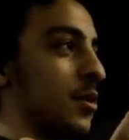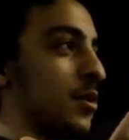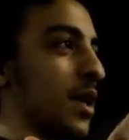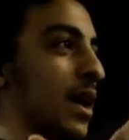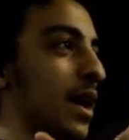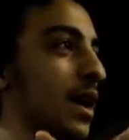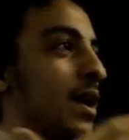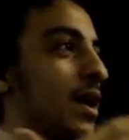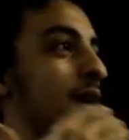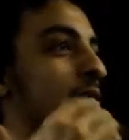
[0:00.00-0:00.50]

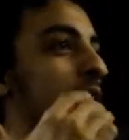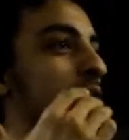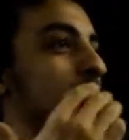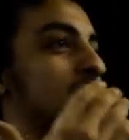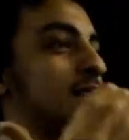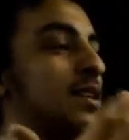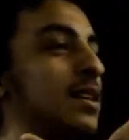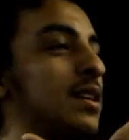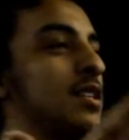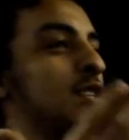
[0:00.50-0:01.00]
okay,
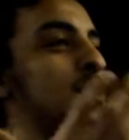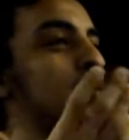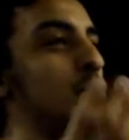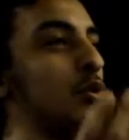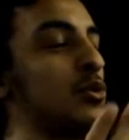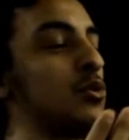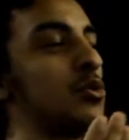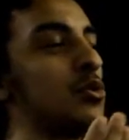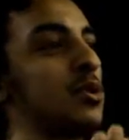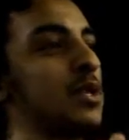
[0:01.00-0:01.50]
since
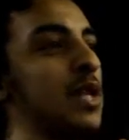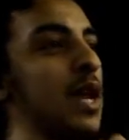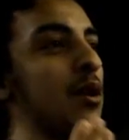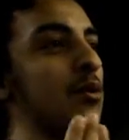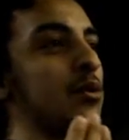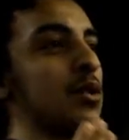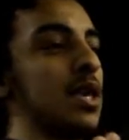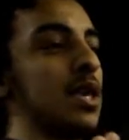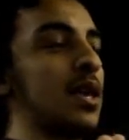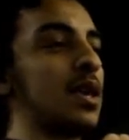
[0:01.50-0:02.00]
BUSU is
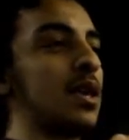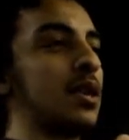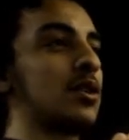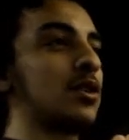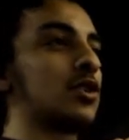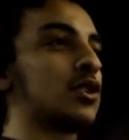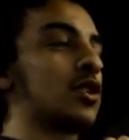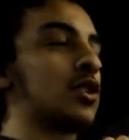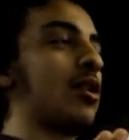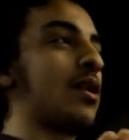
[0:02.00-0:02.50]
now taking
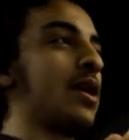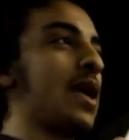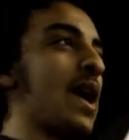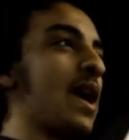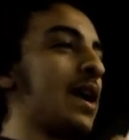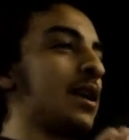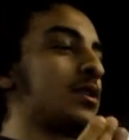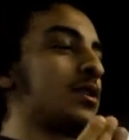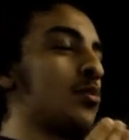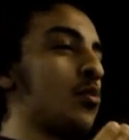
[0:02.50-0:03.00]
this on
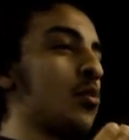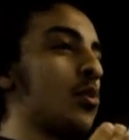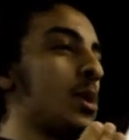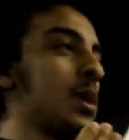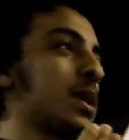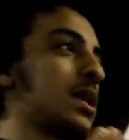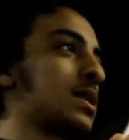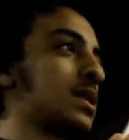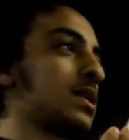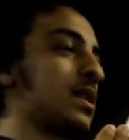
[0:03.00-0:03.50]
as,
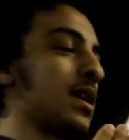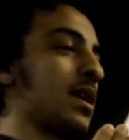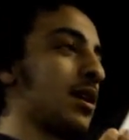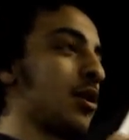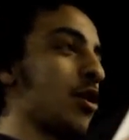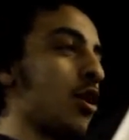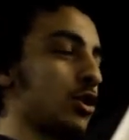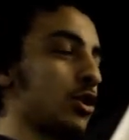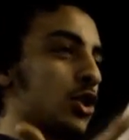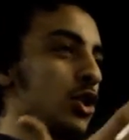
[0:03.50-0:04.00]
let's say,
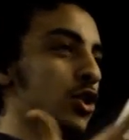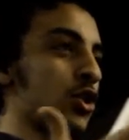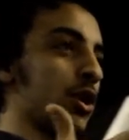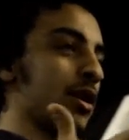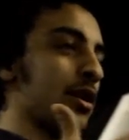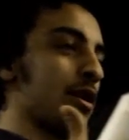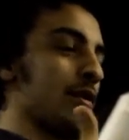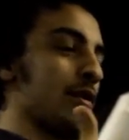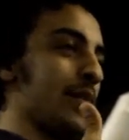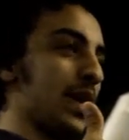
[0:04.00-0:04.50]

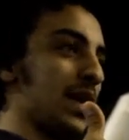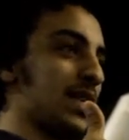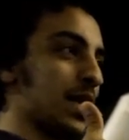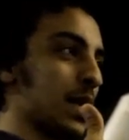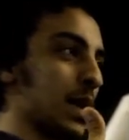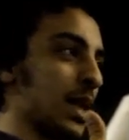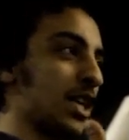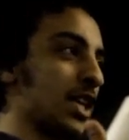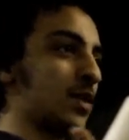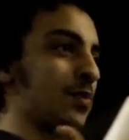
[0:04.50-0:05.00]
concentrating on
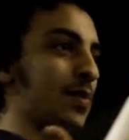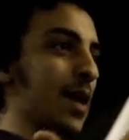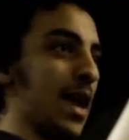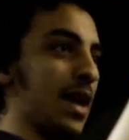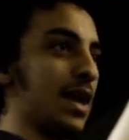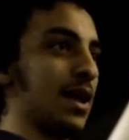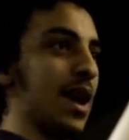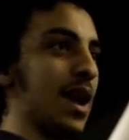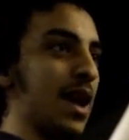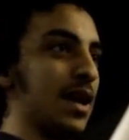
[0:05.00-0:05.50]
basically
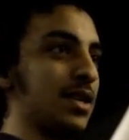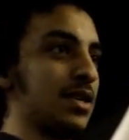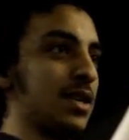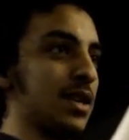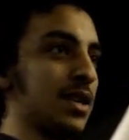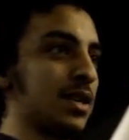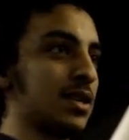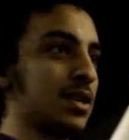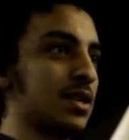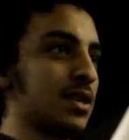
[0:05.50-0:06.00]
expanding
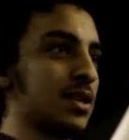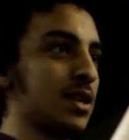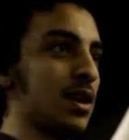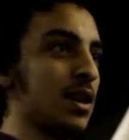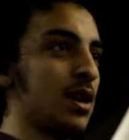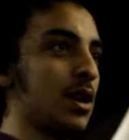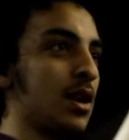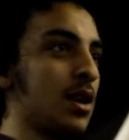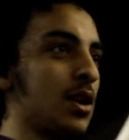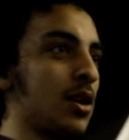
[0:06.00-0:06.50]
Isaacs,
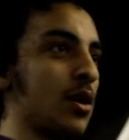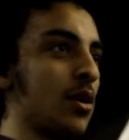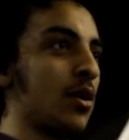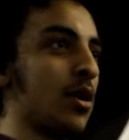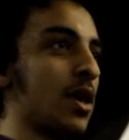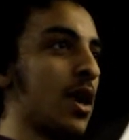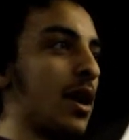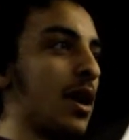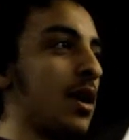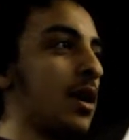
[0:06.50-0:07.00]

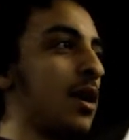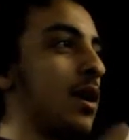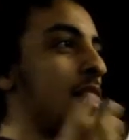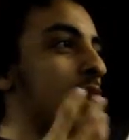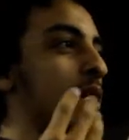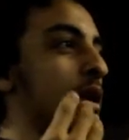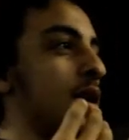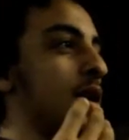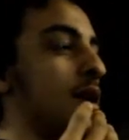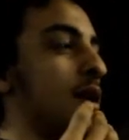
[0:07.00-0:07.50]
okay,
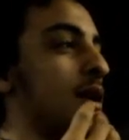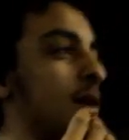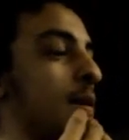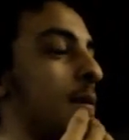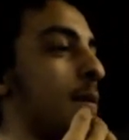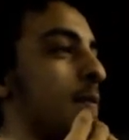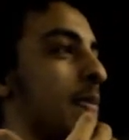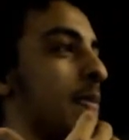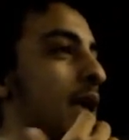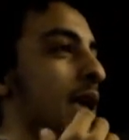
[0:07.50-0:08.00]

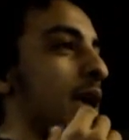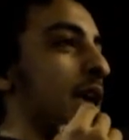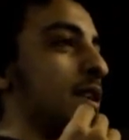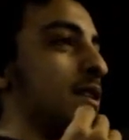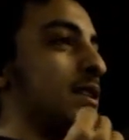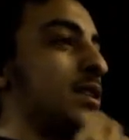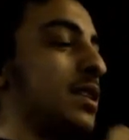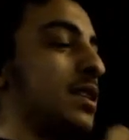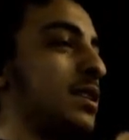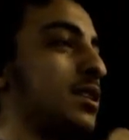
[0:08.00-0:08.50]

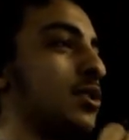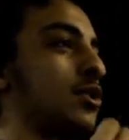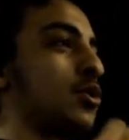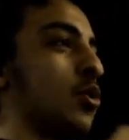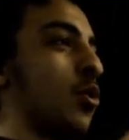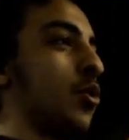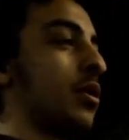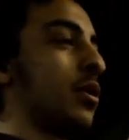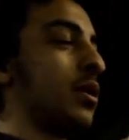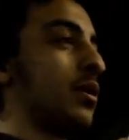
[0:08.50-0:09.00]
is this
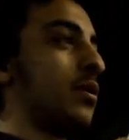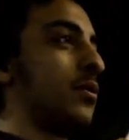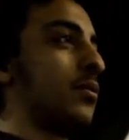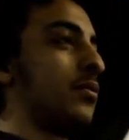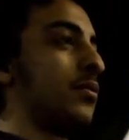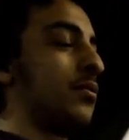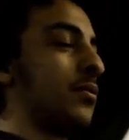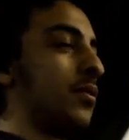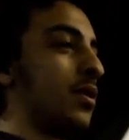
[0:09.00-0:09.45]
sort of